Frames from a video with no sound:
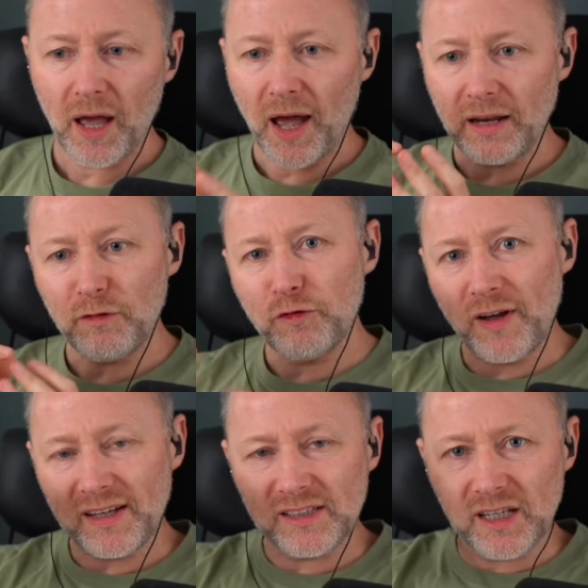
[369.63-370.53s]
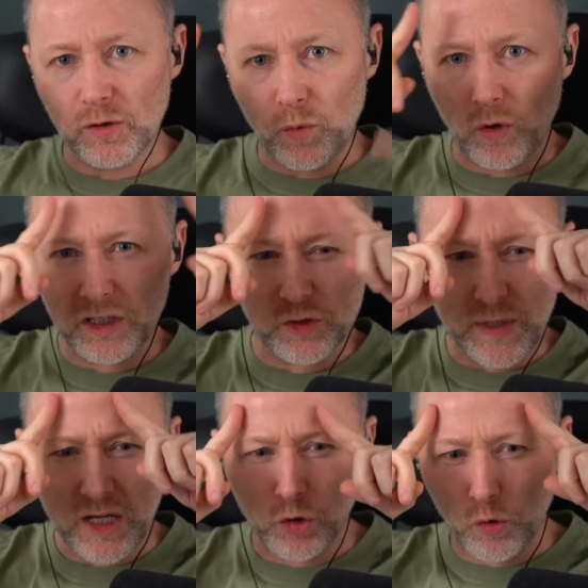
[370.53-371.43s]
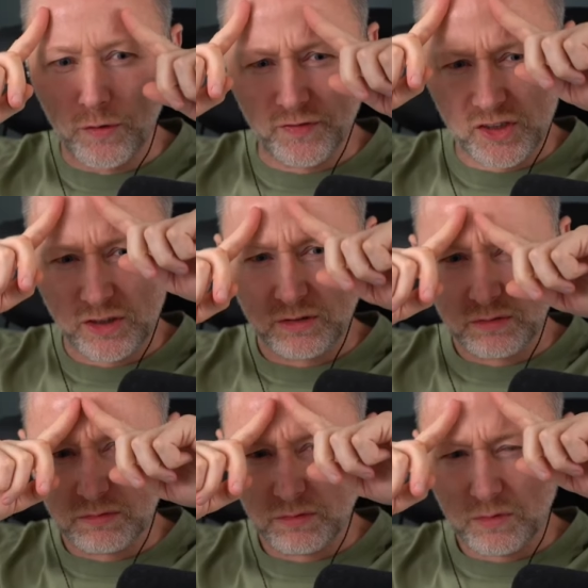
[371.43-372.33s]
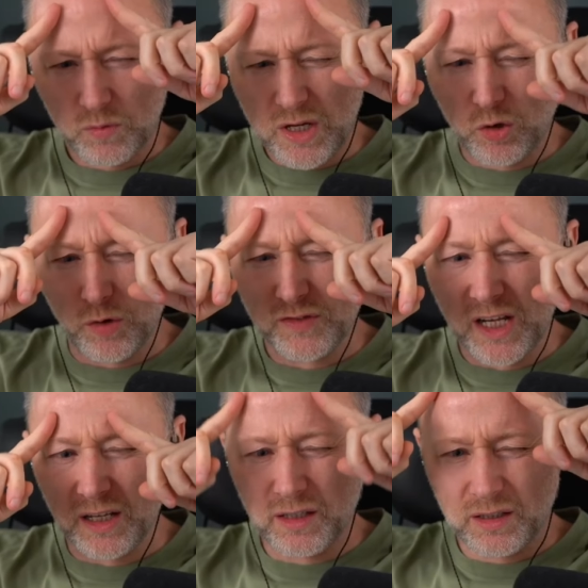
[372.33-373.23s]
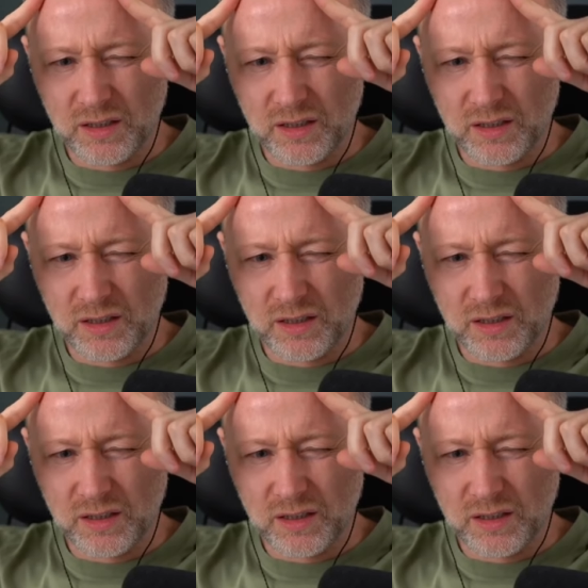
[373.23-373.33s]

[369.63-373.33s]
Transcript: And he fixed it with all these wee grooves in it.